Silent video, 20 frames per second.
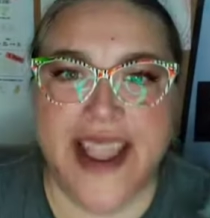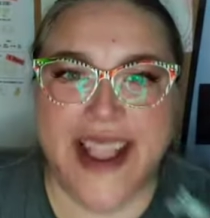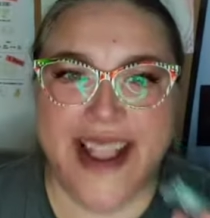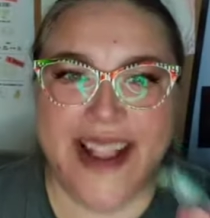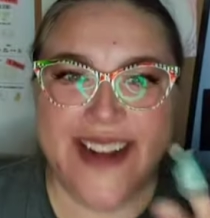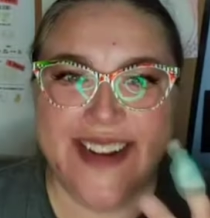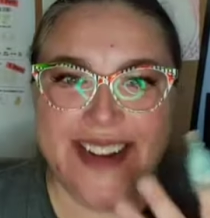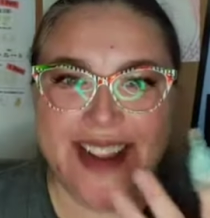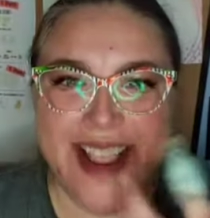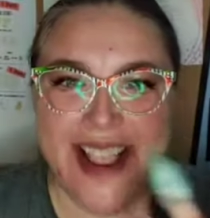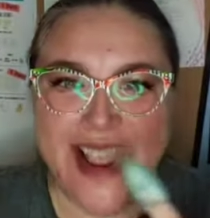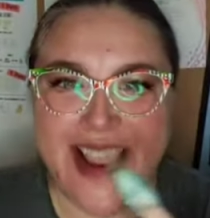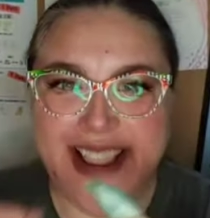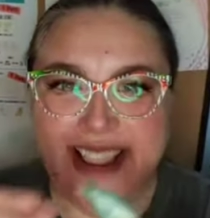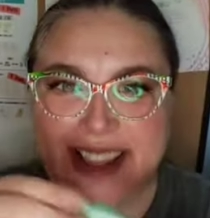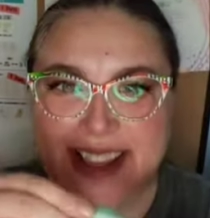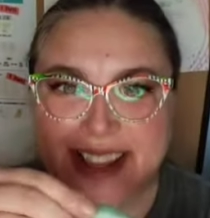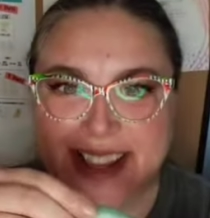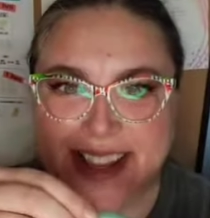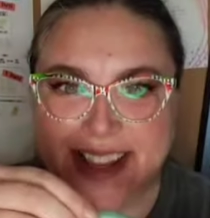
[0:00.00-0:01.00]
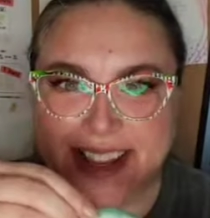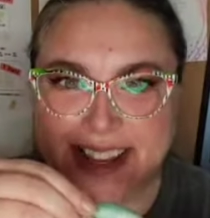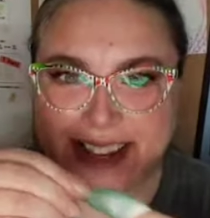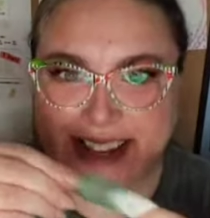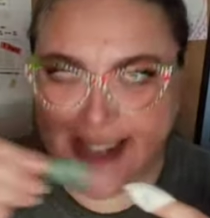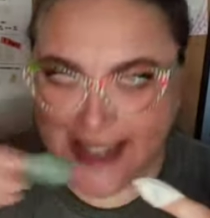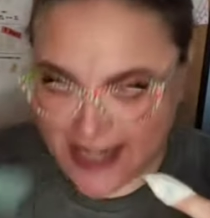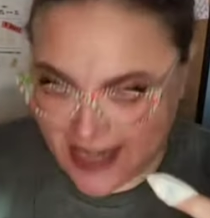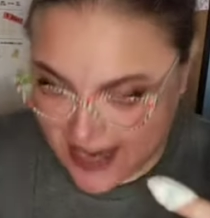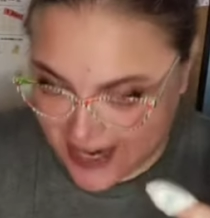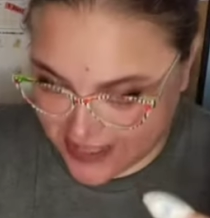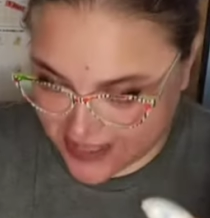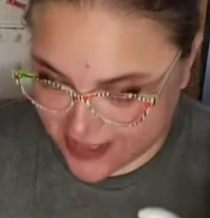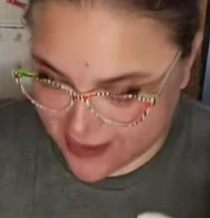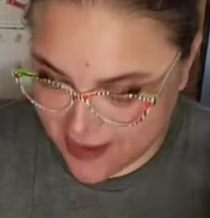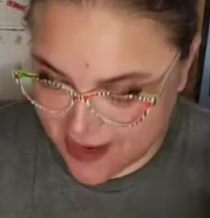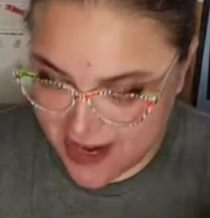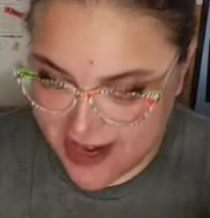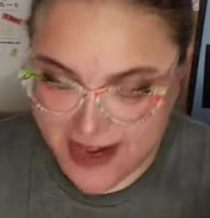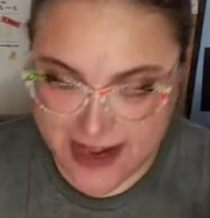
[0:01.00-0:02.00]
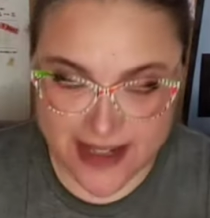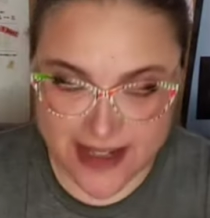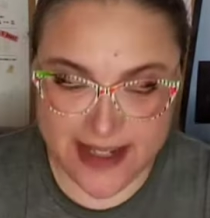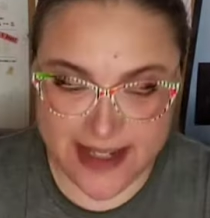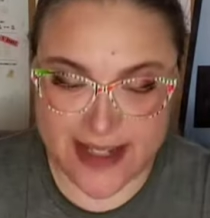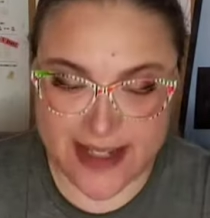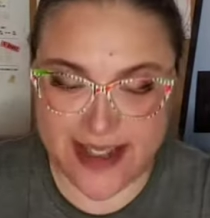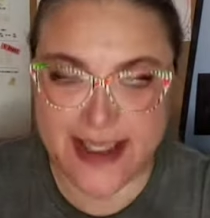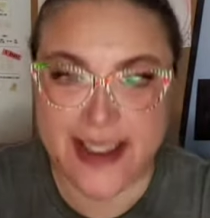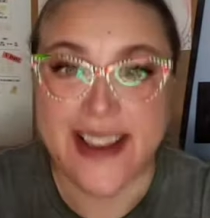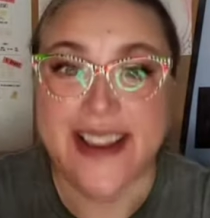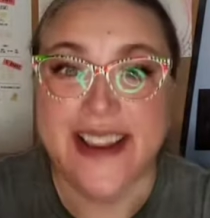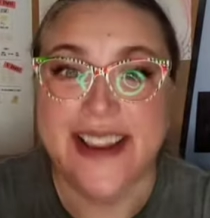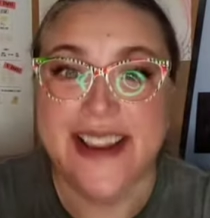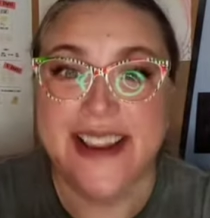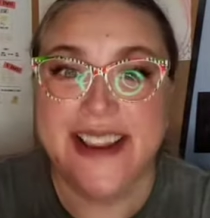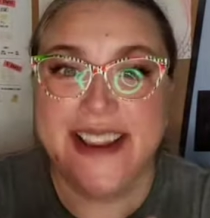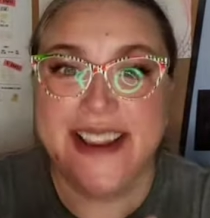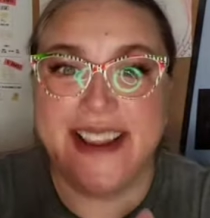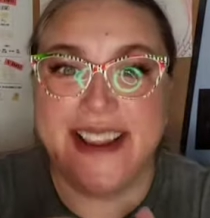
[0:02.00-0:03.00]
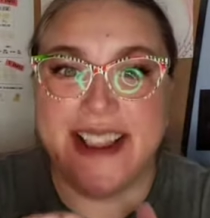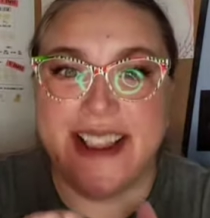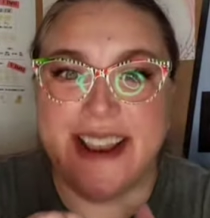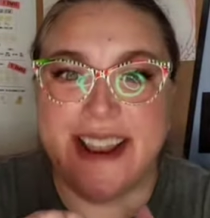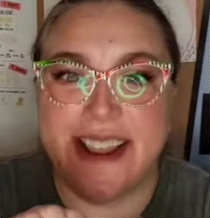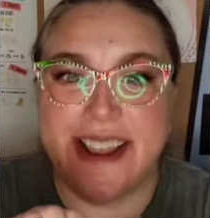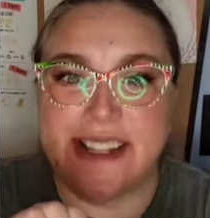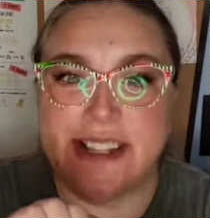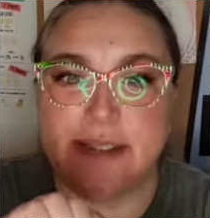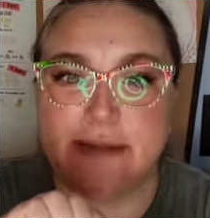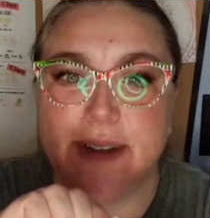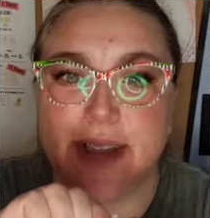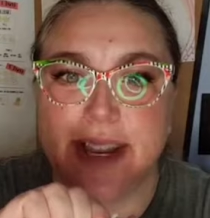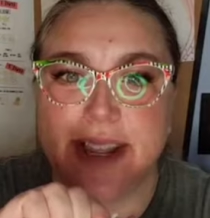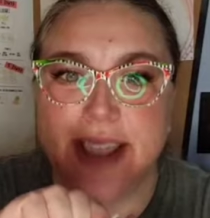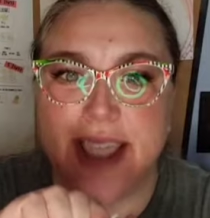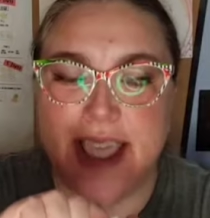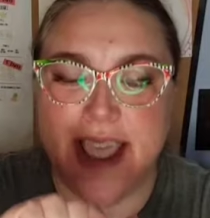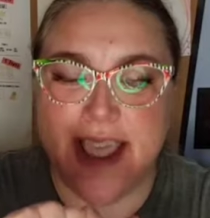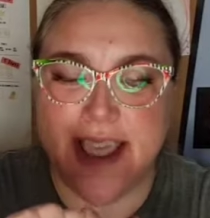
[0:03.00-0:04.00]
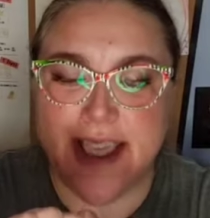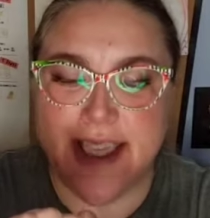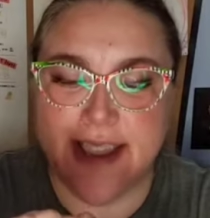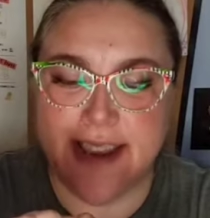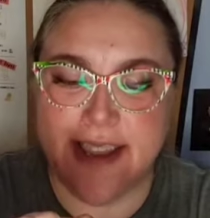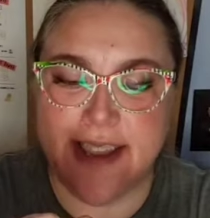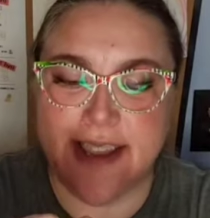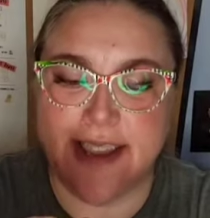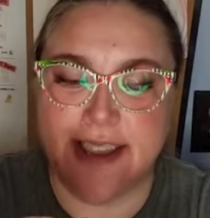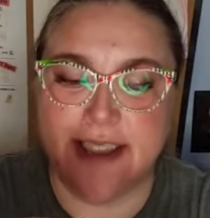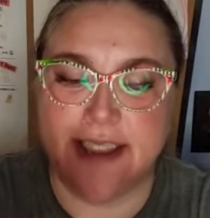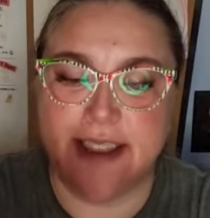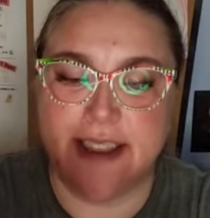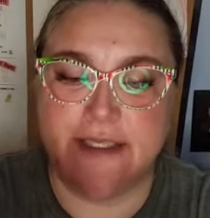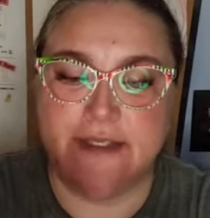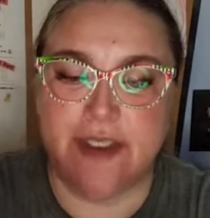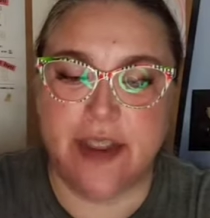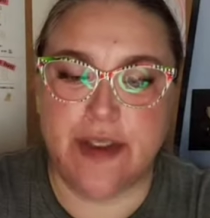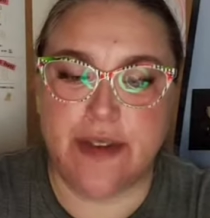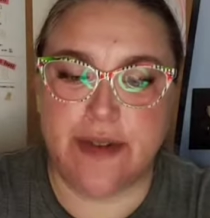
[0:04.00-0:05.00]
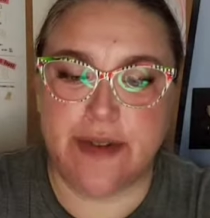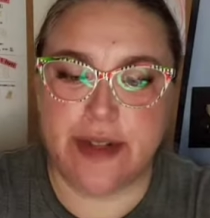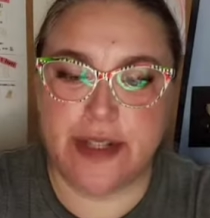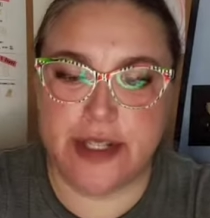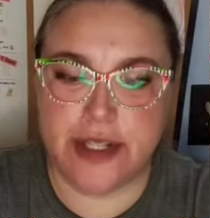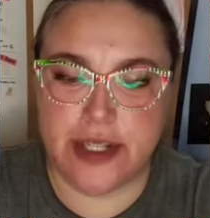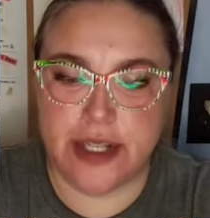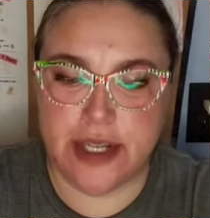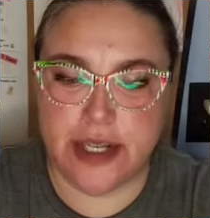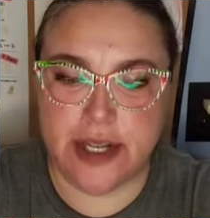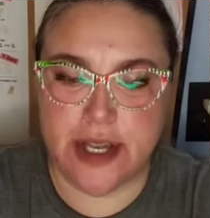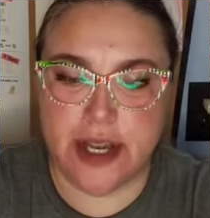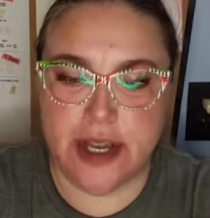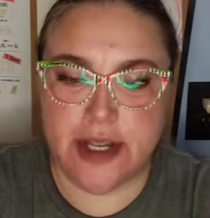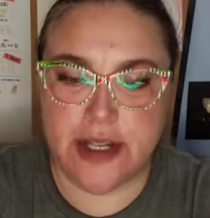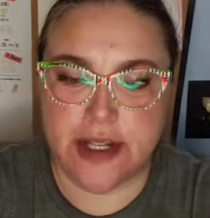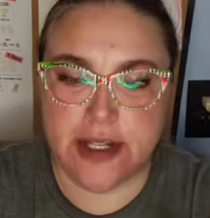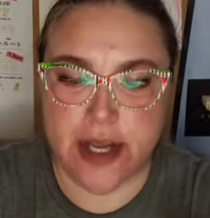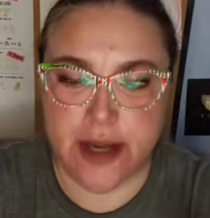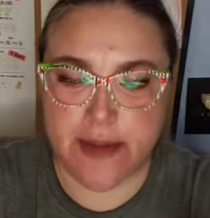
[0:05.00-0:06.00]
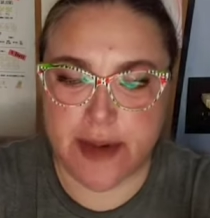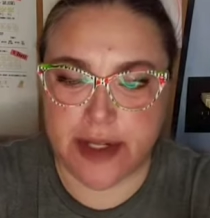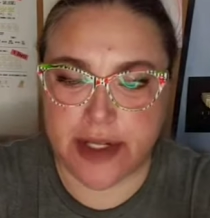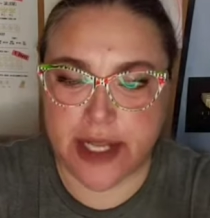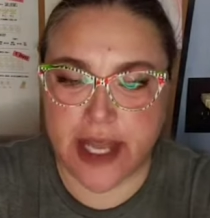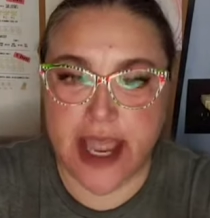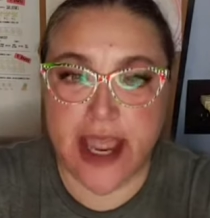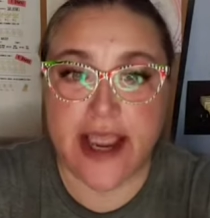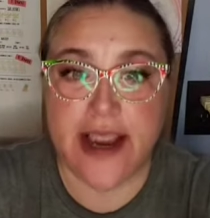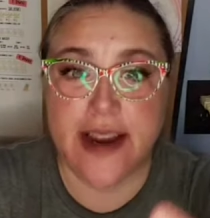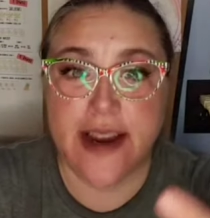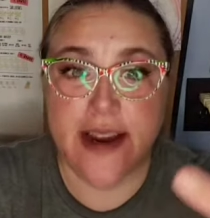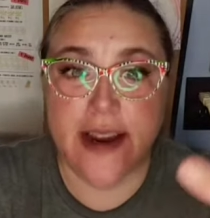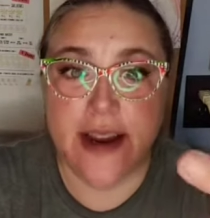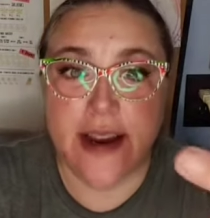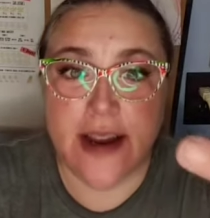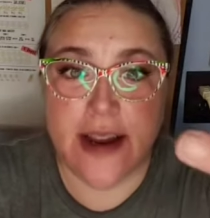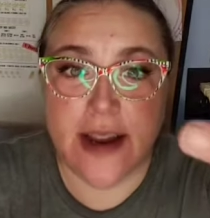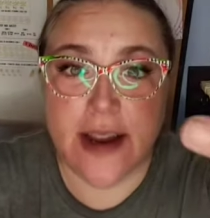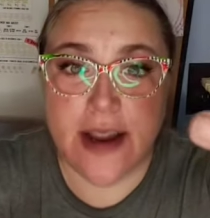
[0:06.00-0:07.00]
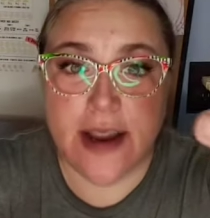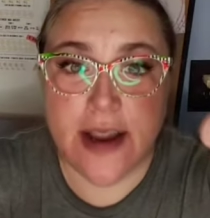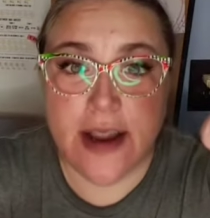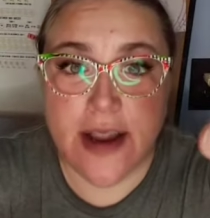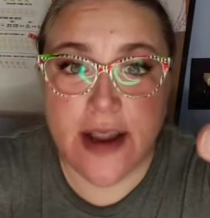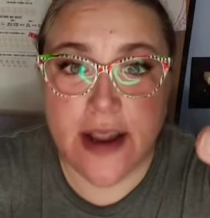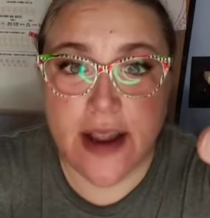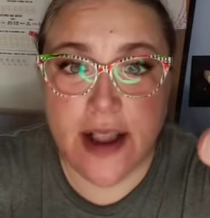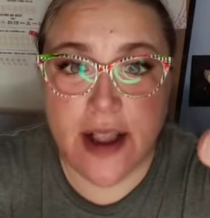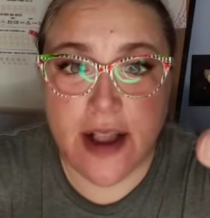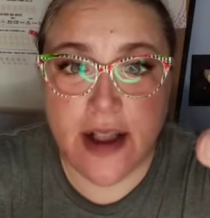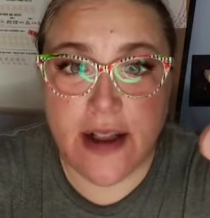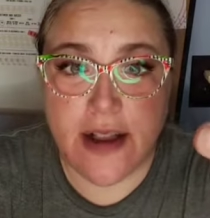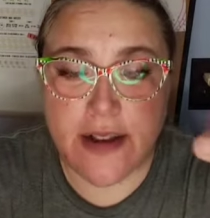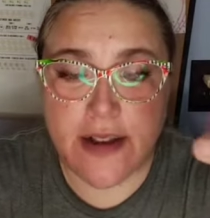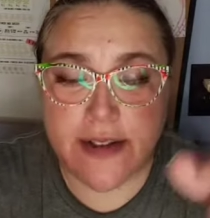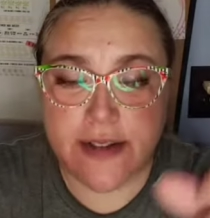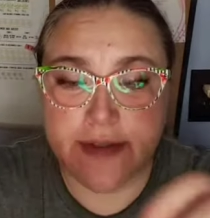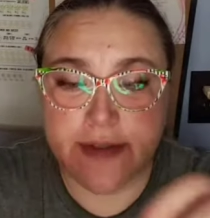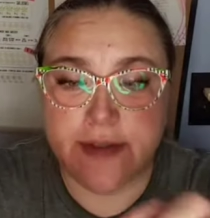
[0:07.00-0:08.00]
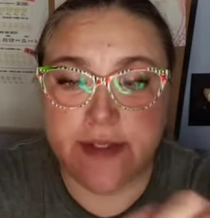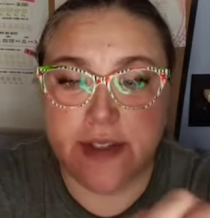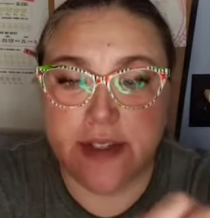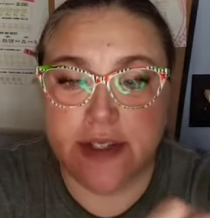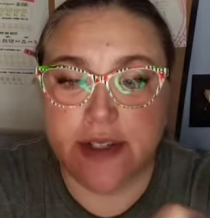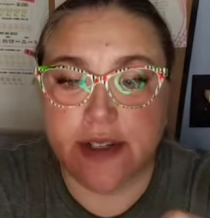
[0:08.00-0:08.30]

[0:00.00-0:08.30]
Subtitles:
Okay, last one. And I do want to add, if you did a double layer of